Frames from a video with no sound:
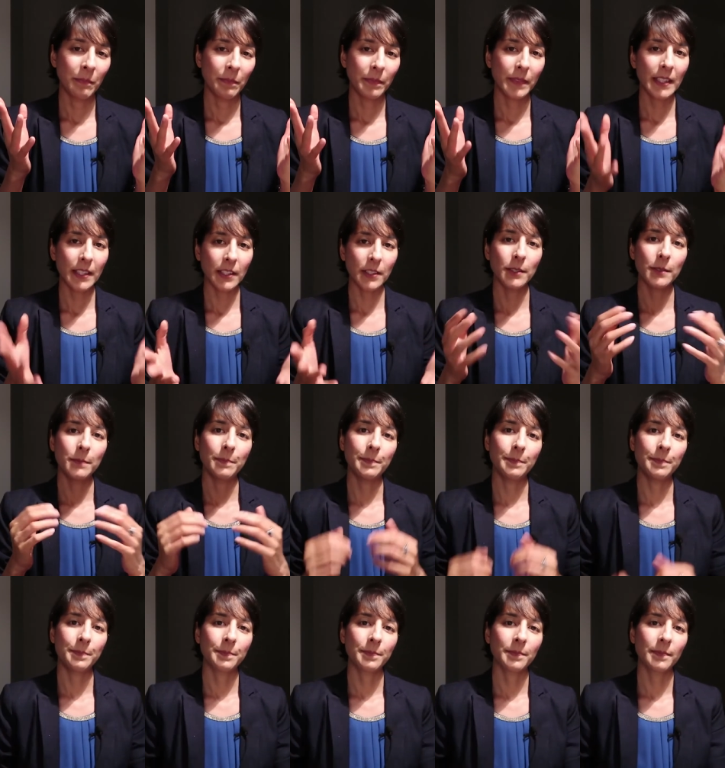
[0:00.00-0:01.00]
Leo,
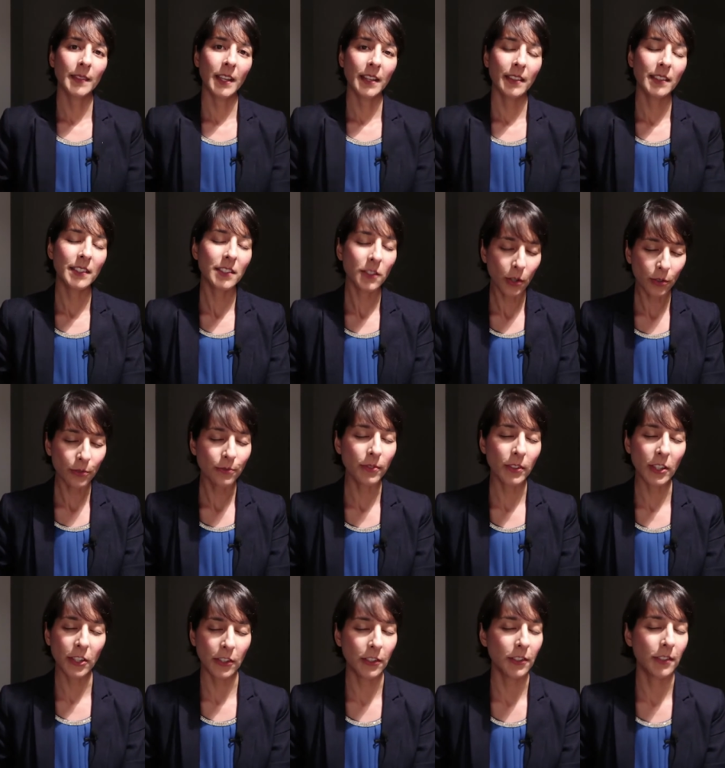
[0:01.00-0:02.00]
the song
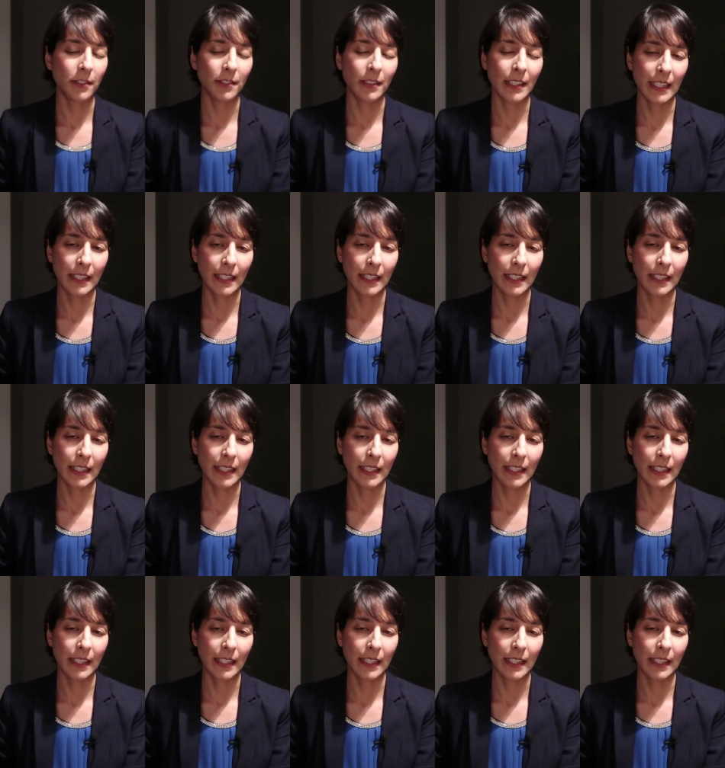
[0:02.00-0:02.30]
for you